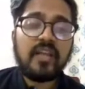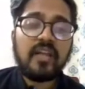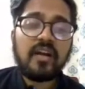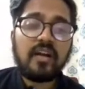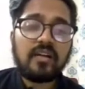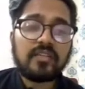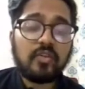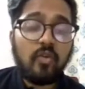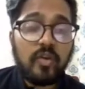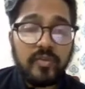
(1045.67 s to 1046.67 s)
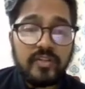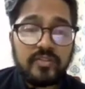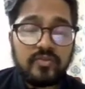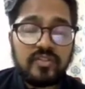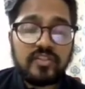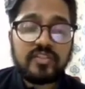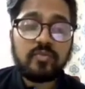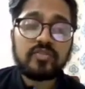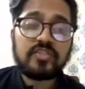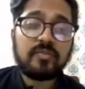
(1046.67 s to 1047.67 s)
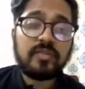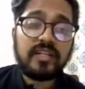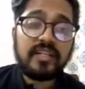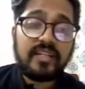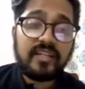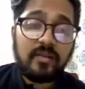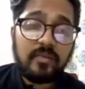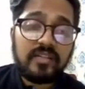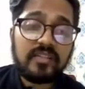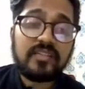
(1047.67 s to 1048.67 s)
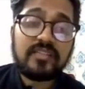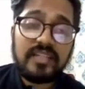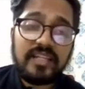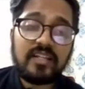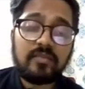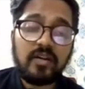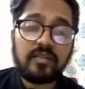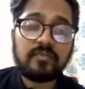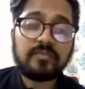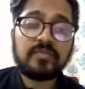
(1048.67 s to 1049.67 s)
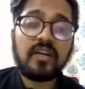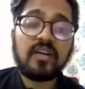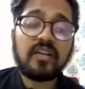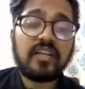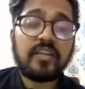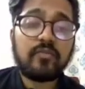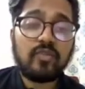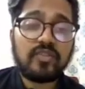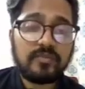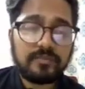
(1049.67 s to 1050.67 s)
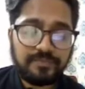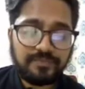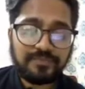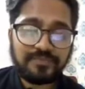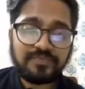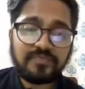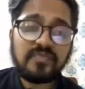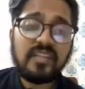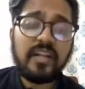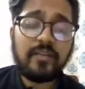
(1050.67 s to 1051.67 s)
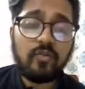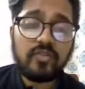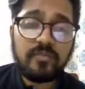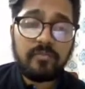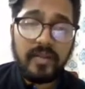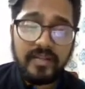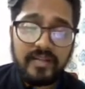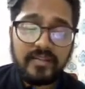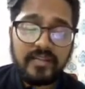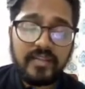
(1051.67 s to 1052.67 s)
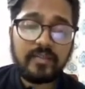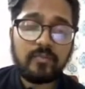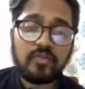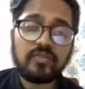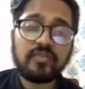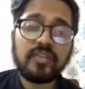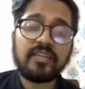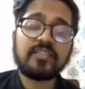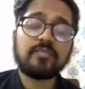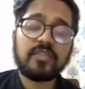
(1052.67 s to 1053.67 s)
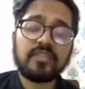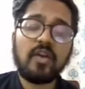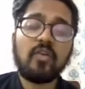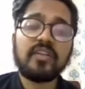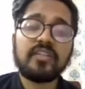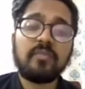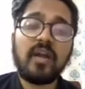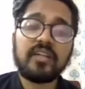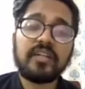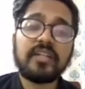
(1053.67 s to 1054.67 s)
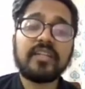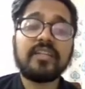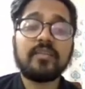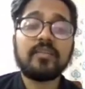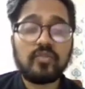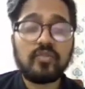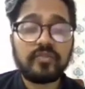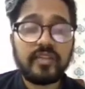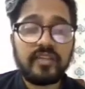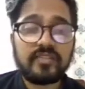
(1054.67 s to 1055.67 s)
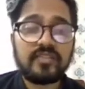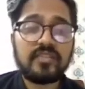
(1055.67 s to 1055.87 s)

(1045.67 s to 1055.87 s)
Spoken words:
The corporate social responsibility come under this legal part. Earlier it wasn't mandatory in the most of the cases, but now it is mandatory in the most of the cases,